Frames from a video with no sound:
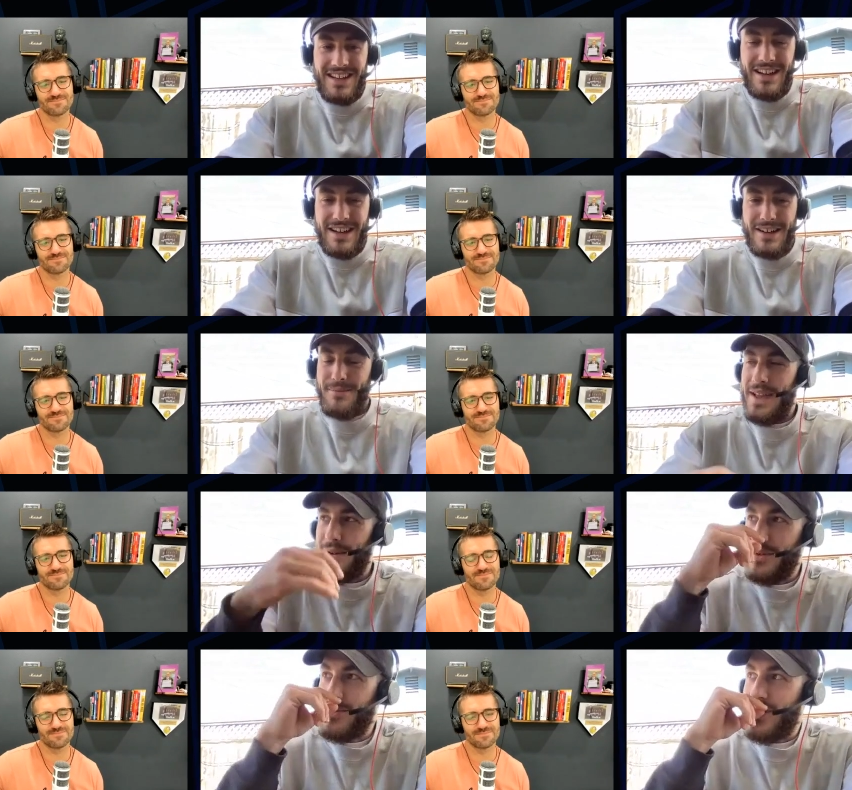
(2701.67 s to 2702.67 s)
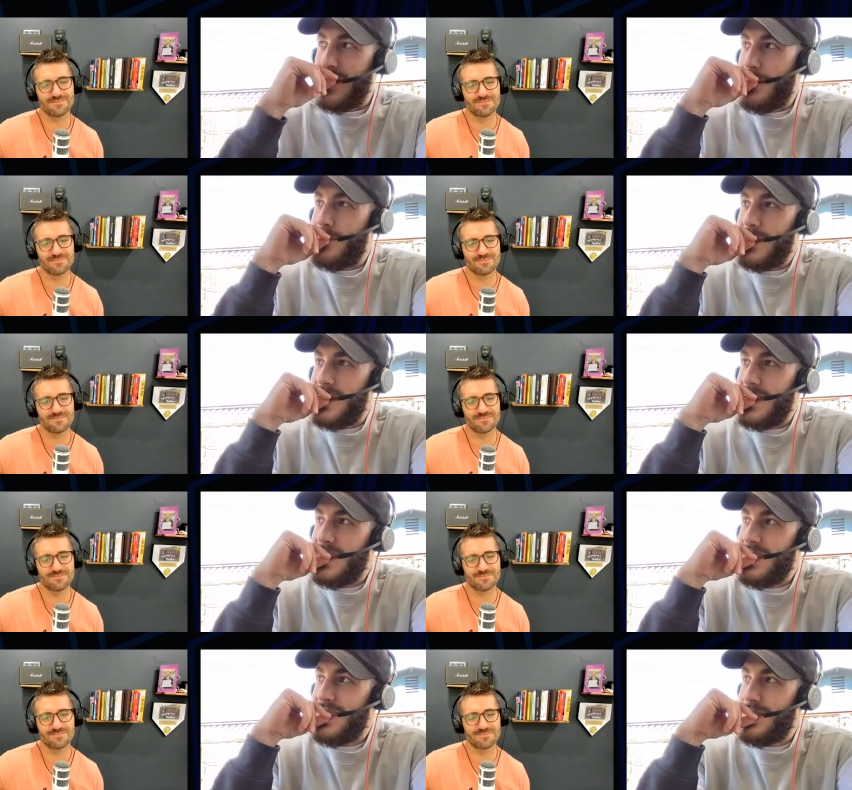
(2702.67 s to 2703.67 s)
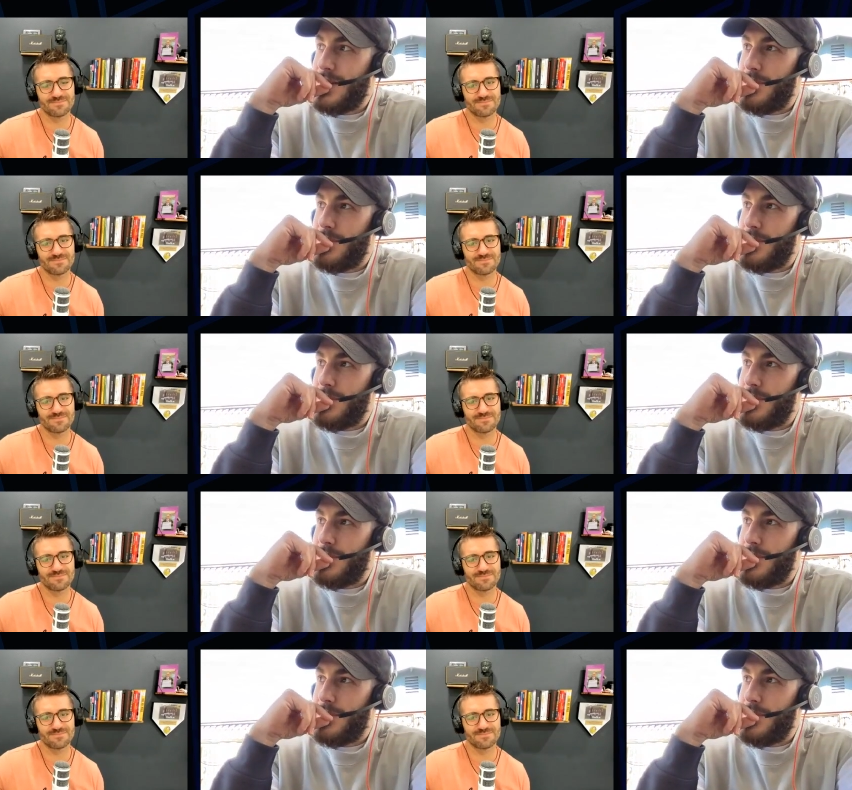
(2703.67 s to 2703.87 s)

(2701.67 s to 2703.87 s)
Speaker 1: oh man, what was the company, the,